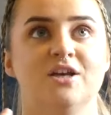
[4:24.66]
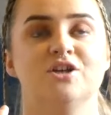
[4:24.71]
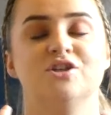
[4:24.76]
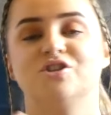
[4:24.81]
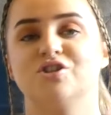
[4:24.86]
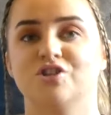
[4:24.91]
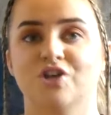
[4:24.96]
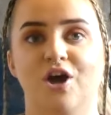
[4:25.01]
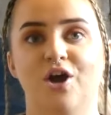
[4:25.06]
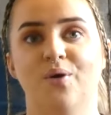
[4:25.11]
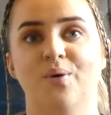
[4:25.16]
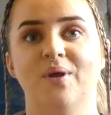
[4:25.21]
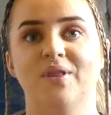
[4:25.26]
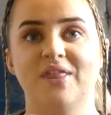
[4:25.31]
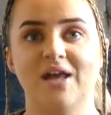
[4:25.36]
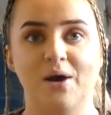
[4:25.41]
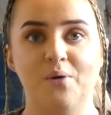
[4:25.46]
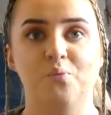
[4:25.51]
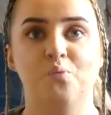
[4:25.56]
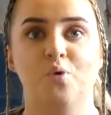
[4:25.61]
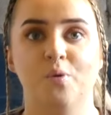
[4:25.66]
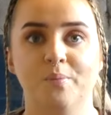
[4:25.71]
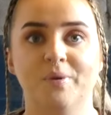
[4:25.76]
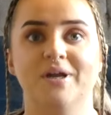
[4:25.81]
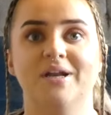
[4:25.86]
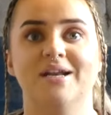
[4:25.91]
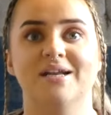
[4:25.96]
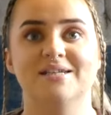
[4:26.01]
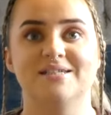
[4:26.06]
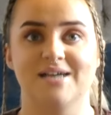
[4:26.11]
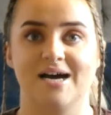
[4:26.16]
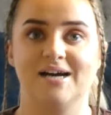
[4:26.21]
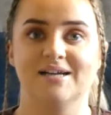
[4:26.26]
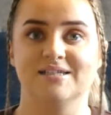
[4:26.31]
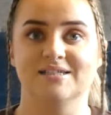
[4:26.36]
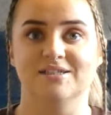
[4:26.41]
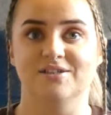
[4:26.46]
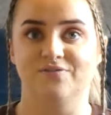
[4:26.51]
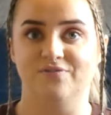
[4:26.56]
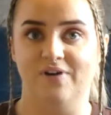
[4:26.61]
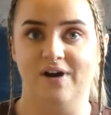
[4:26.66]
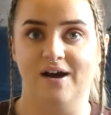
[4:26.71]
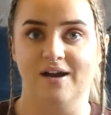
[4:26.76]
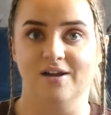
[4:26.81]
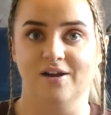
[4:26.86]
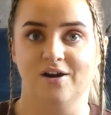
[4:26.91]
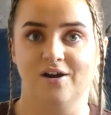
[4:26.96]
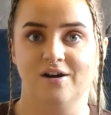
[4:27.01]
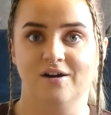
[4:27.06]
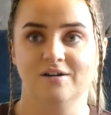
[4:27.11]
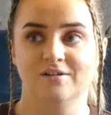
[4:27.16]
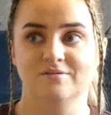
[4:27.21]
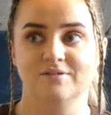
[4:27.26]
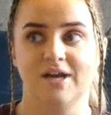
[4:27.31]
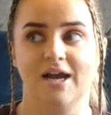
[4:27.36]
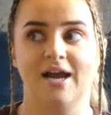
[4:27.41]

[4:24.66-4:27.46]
so that woman died in the fire,